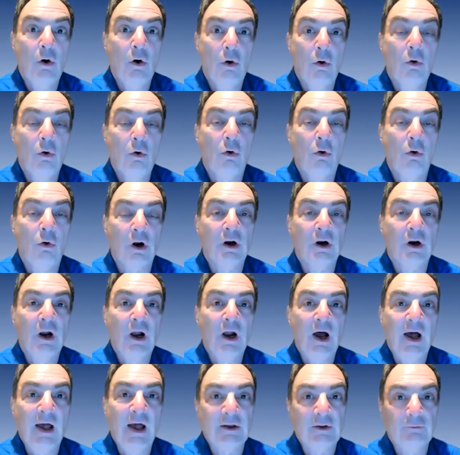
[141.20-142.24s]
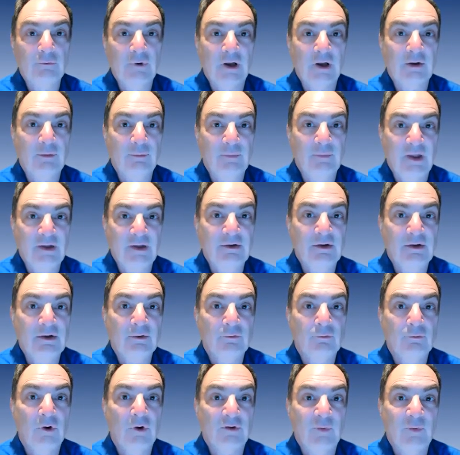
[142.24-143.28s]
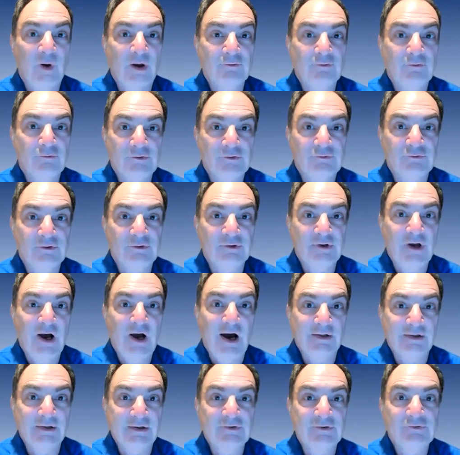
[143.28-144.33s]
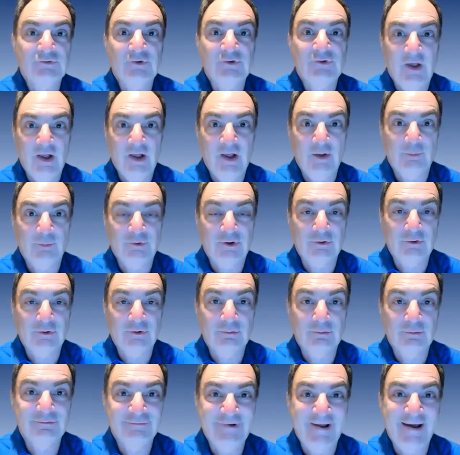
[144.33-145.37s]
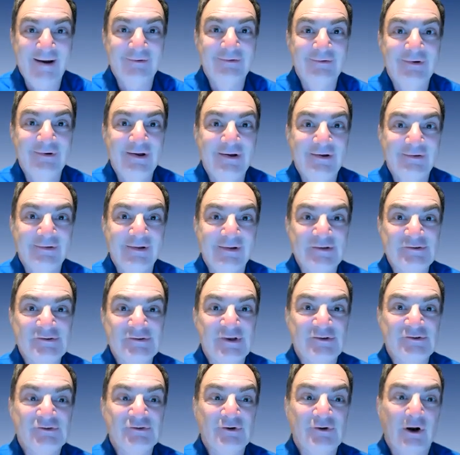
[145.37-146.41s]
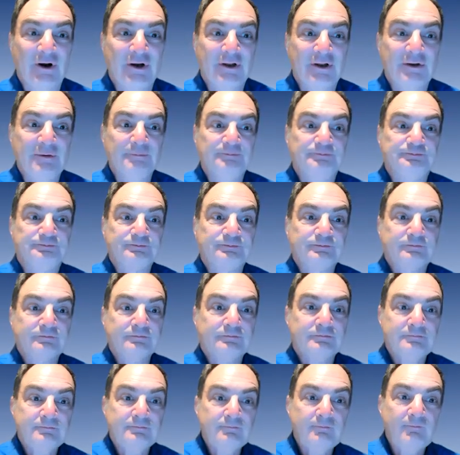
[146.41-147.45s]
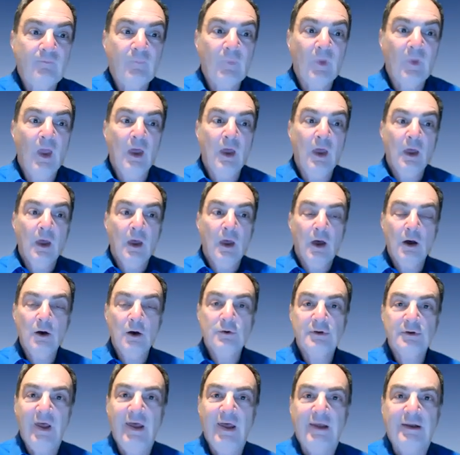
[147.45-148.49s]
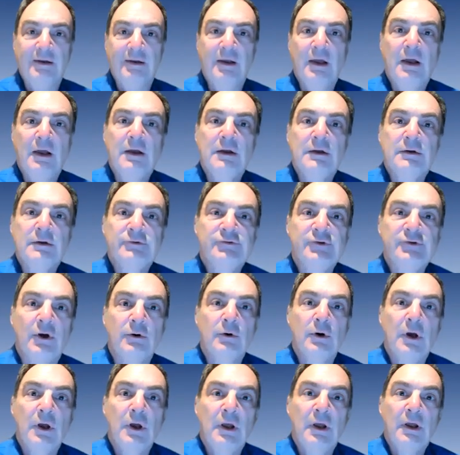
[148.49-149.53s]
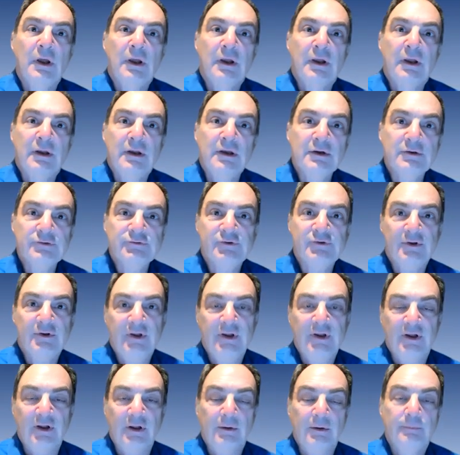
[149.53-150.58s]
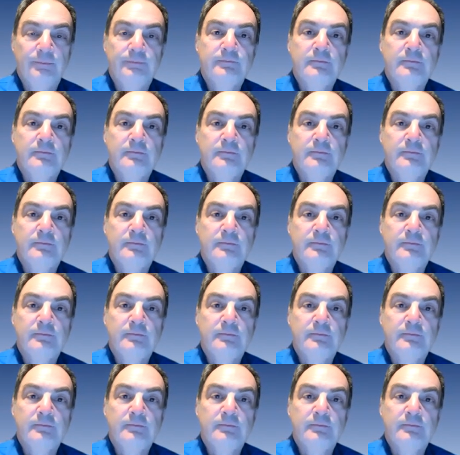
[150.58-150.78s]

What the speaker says: or I can recommend one of my trusted colleagues to help you. Now, let's get started. Okay, so here's the deal.